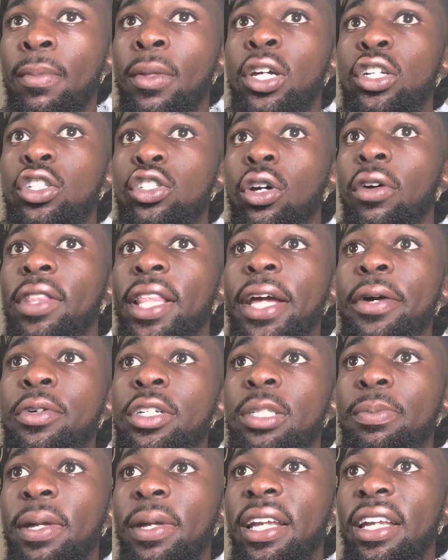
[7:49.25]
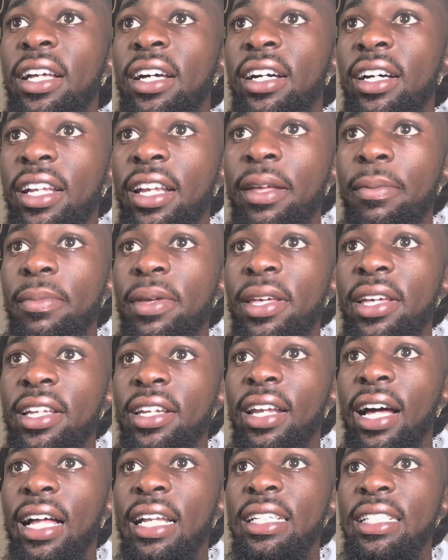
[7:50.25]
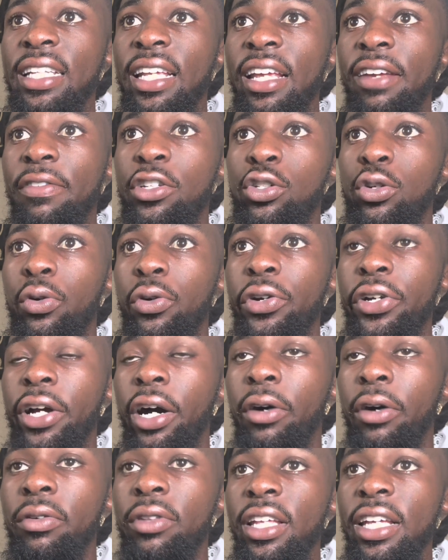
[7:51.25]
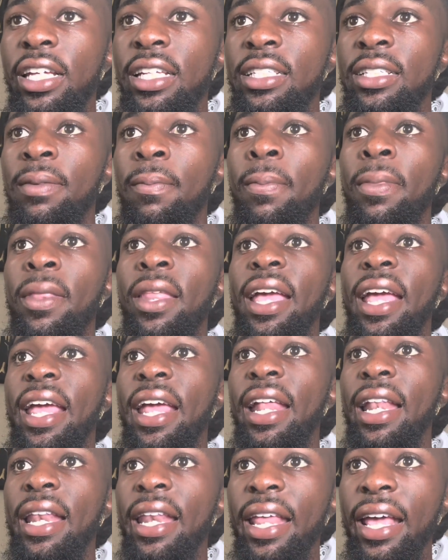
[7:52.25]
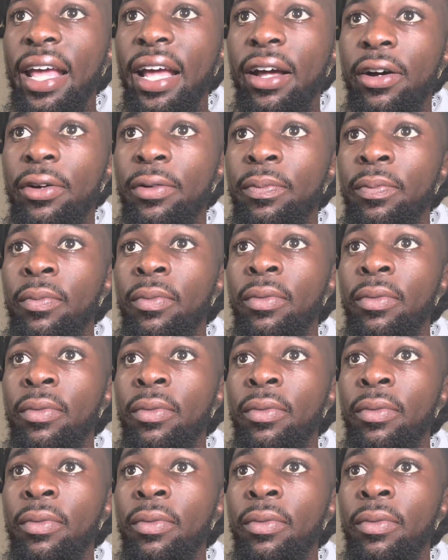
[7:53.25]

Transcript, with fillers: So if they were spending $100 million in inventory on this and now